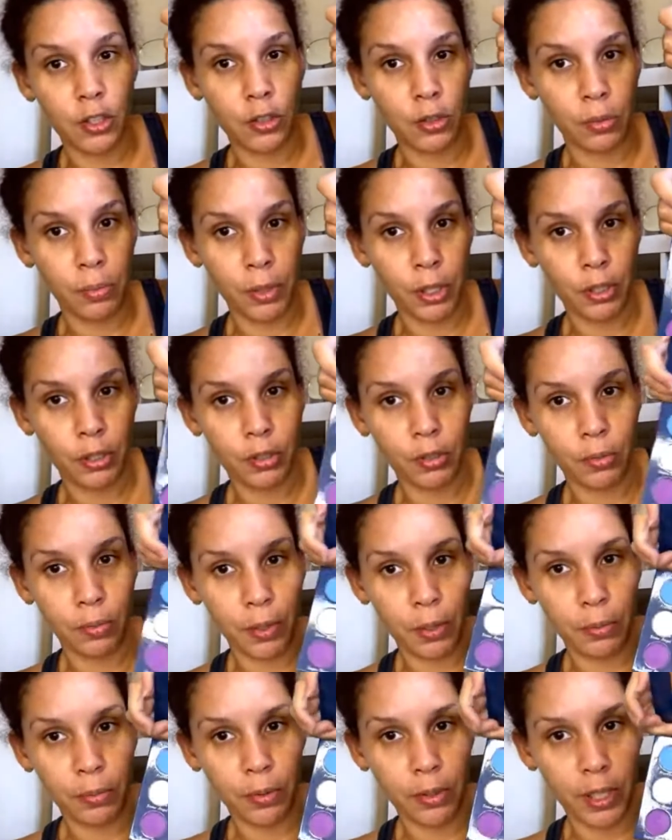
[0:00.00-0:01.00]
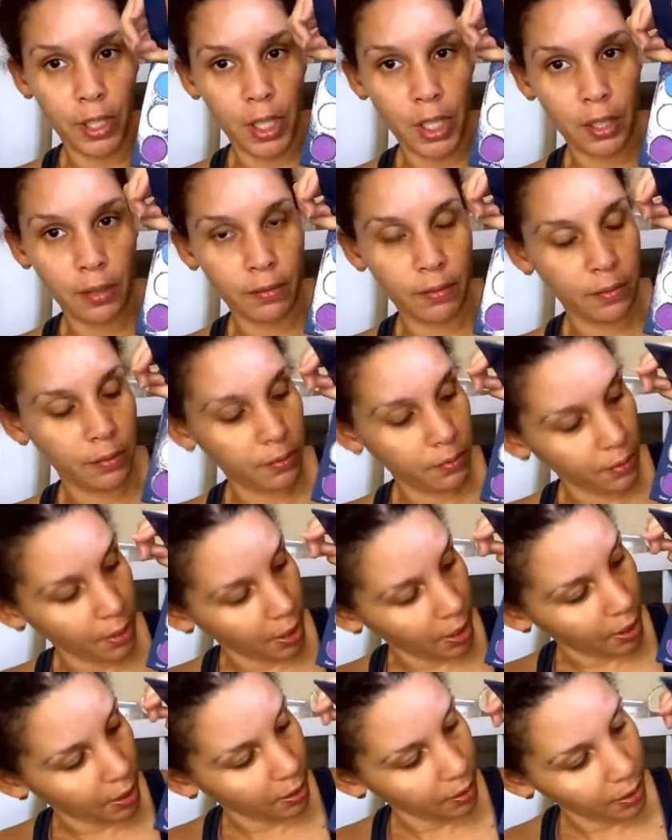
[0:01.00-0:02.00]
super, super pretty.
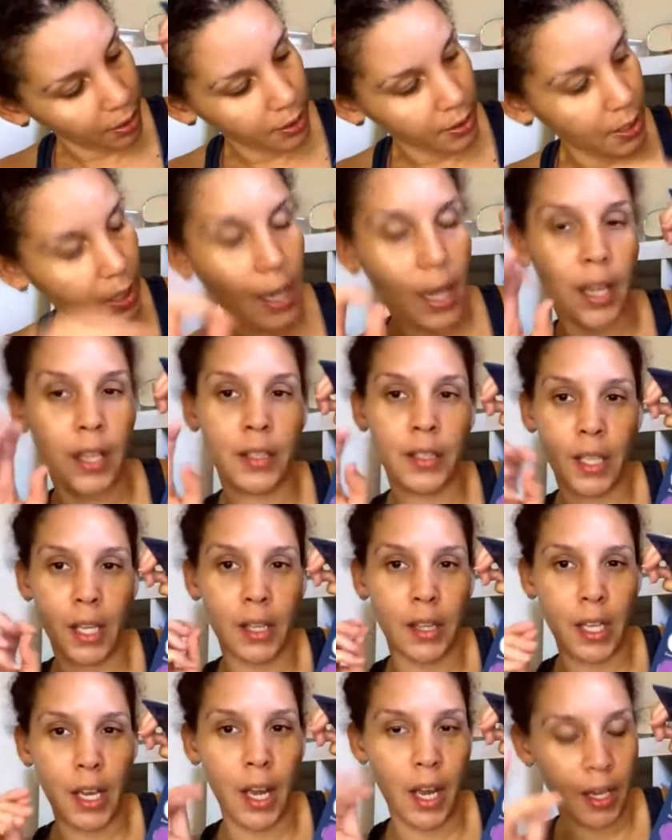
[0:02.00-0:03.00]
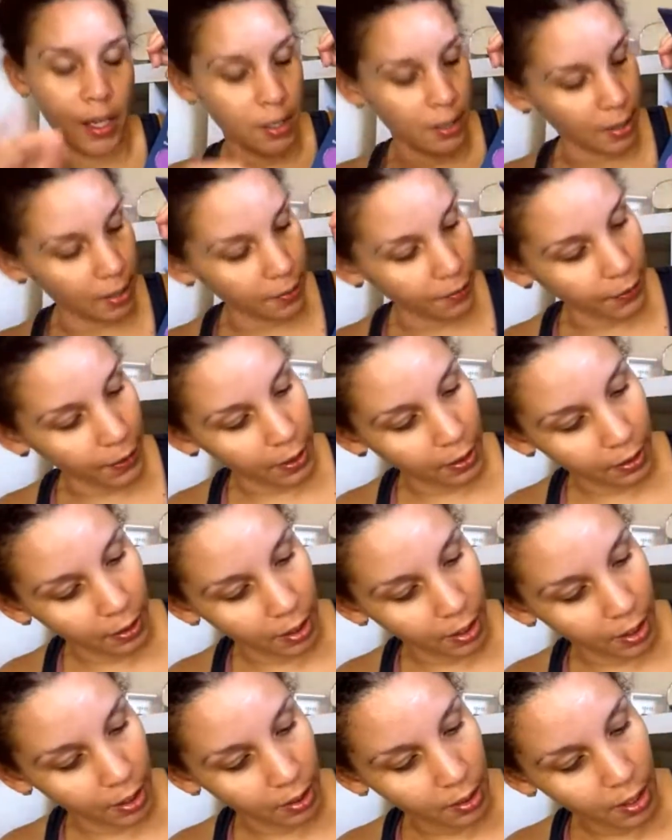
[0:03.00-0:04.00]
Like, it's got that icy
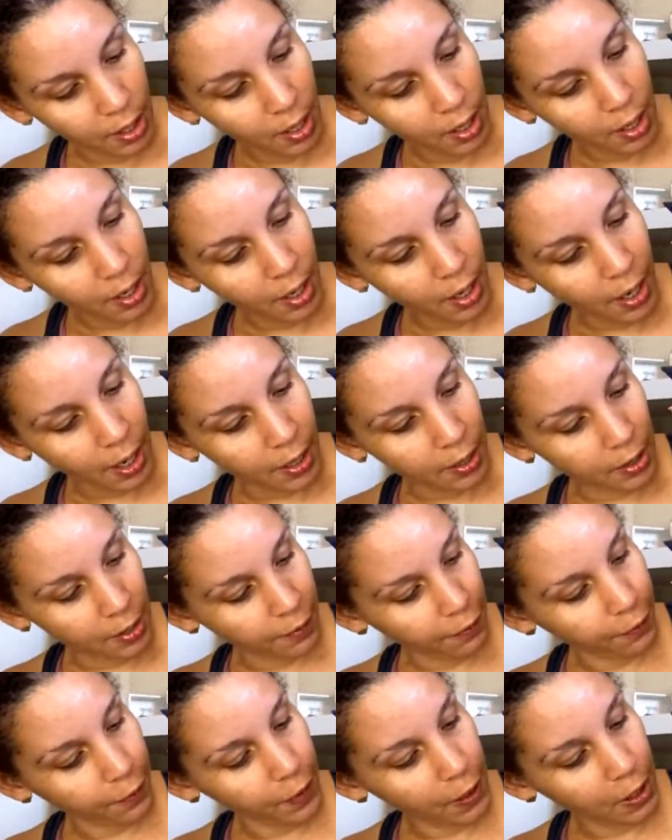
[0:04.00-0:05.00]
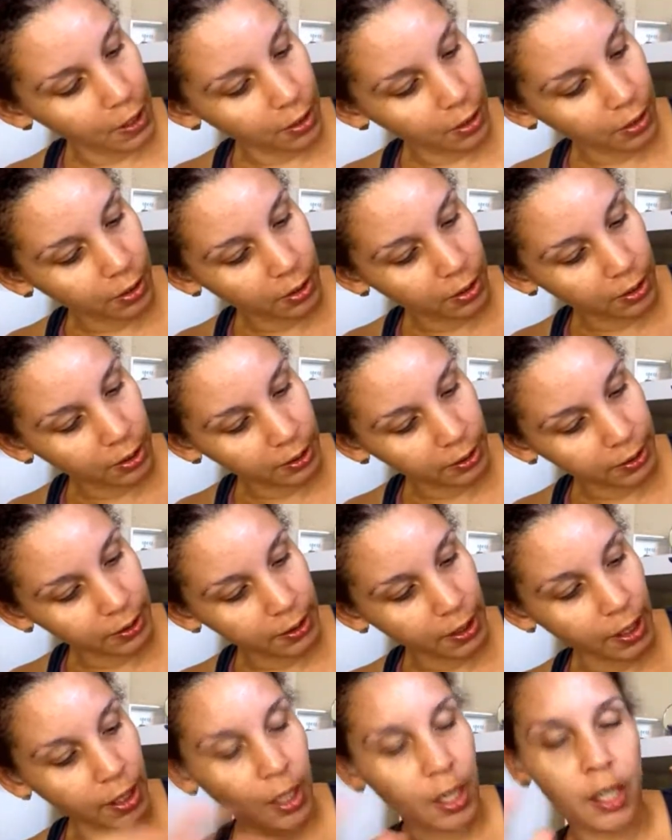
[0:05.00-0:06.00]
feeling and the
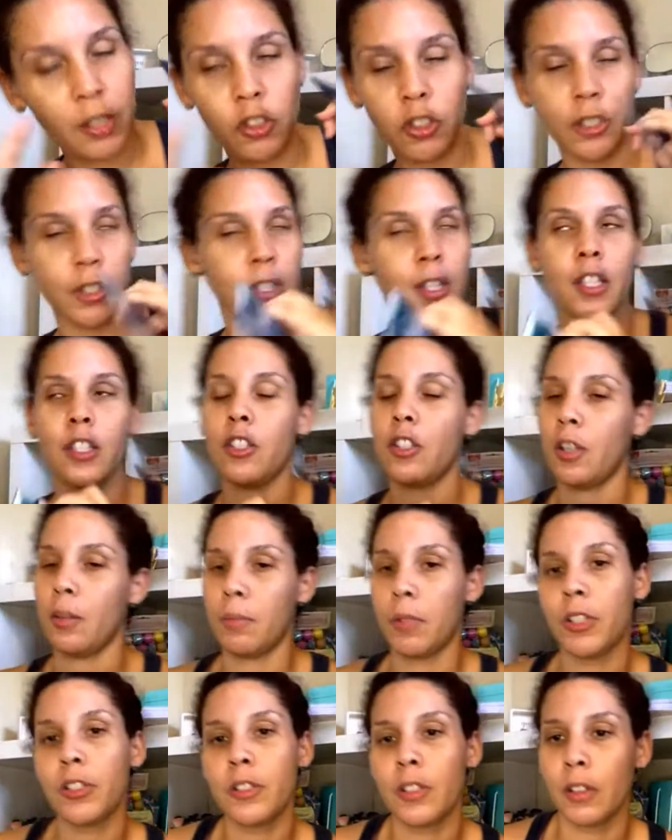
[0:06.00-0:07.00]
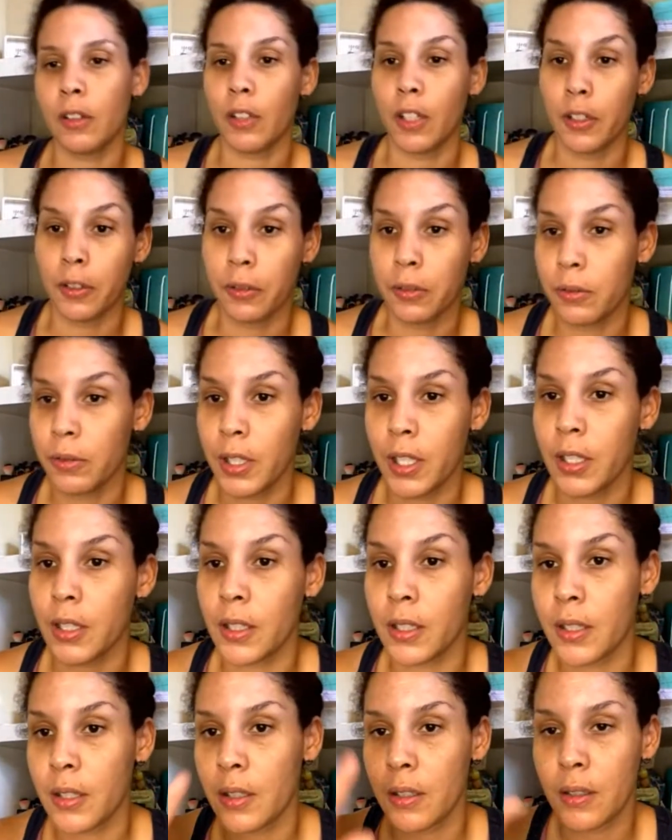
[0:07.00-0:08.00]
feels. And just the shimmers alone
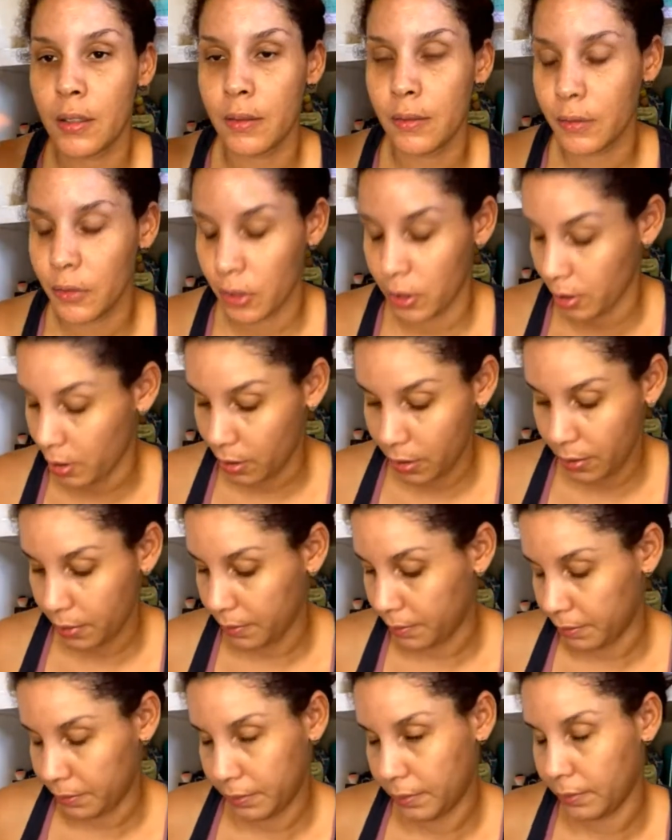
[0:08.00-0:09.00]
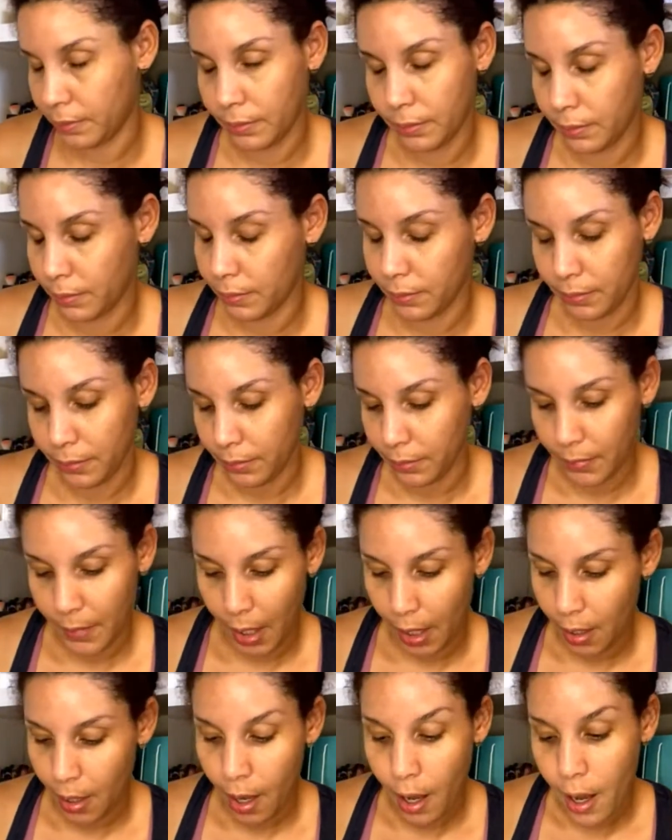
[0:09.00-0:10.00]
is just
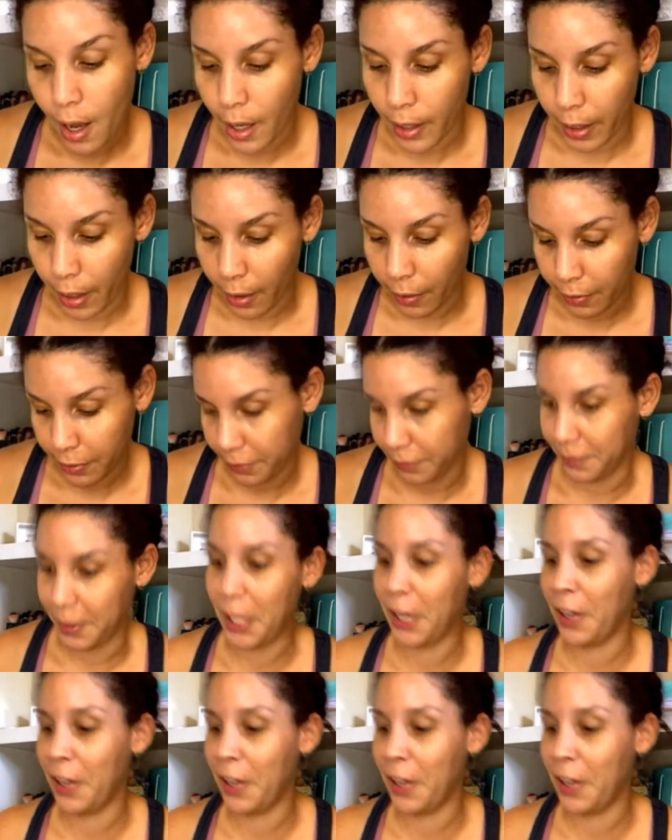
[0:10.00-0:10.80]
enough.